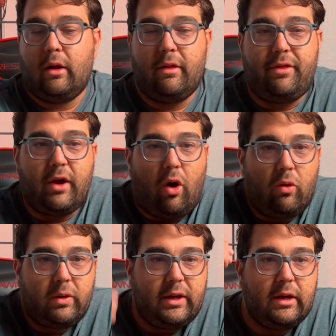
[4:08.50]
The
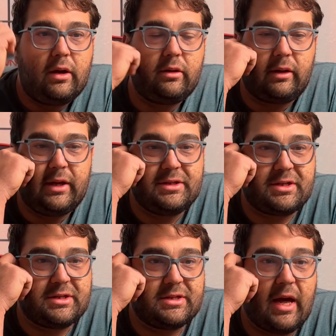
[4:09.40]
only
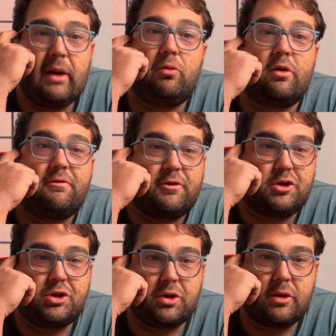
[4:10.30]
lenses that were for
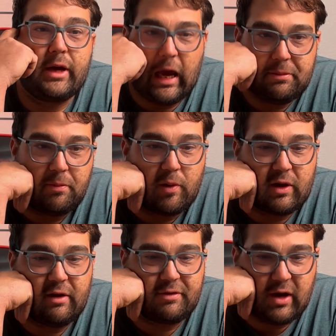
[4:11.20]
sure capable
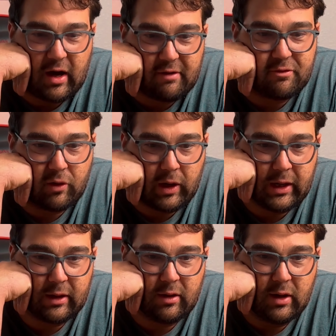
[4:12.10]
of
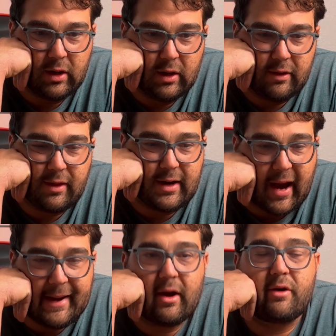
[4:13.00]
covering the
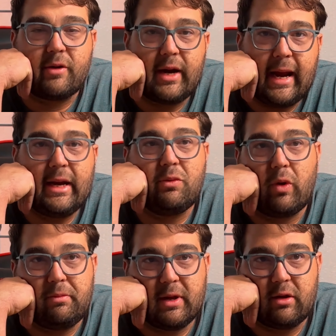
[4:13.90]

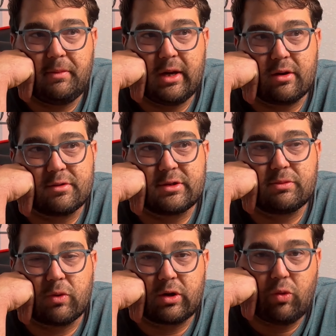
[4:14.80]
981 millimeters
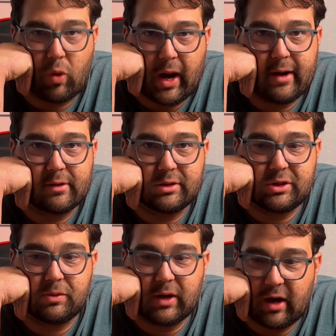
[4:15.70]
required
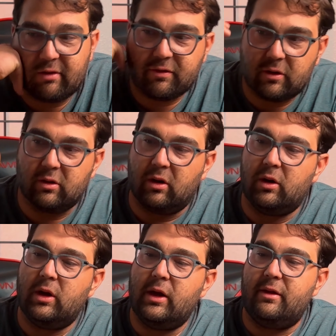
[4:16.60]
to cover
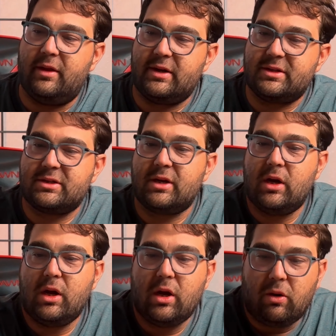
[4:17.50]
this
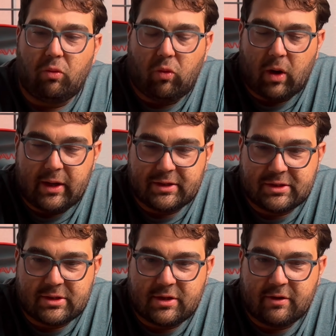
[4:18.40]

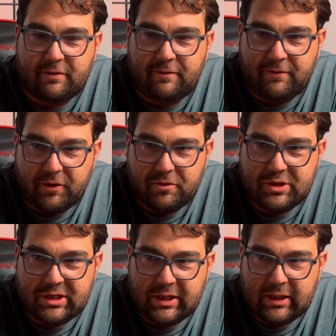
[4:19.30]
was the
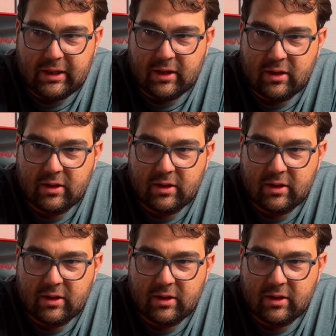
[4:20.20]
Fujinon